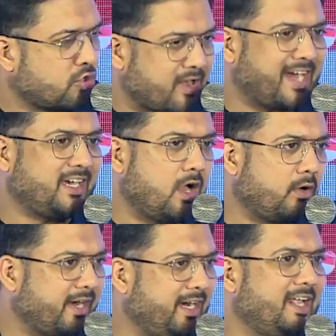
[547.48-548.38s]
right now,
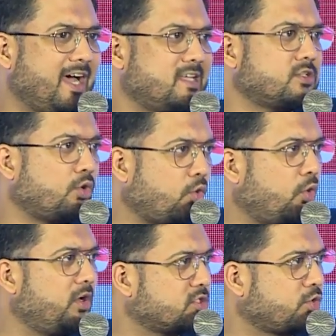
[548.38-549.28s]
India as a
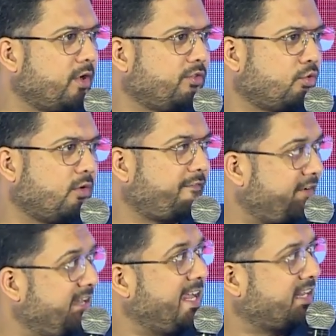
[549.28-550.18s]
whole is going through a
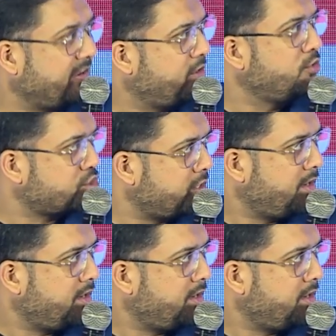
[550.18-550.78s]
fintech revolution,